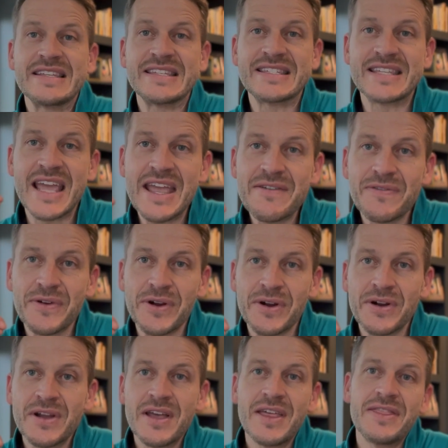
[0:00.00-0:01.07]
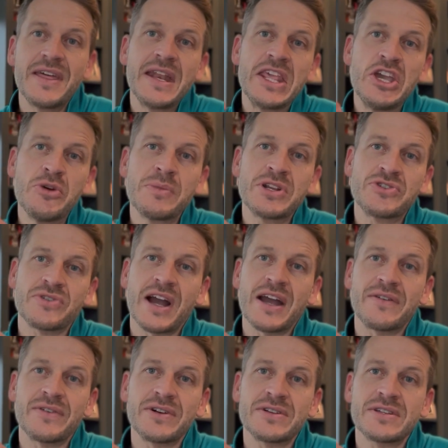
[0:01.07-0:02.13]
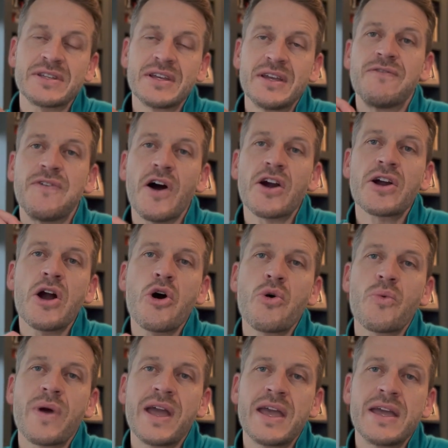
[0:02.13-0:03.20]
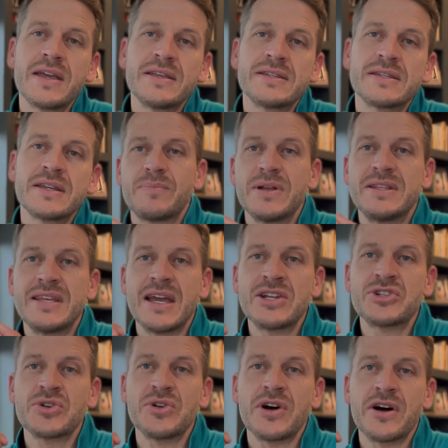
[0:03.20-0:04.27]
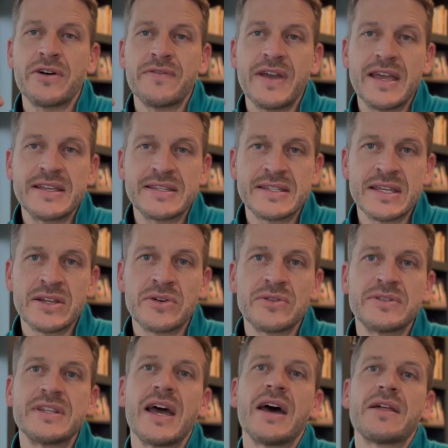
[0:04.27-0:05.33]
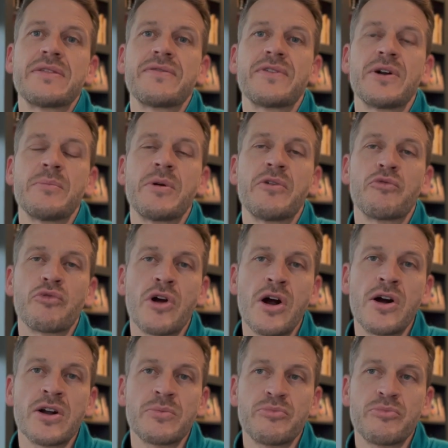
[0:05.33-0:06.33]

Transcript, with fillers: safer than human drivers far outweighs potential of a single death from a wrong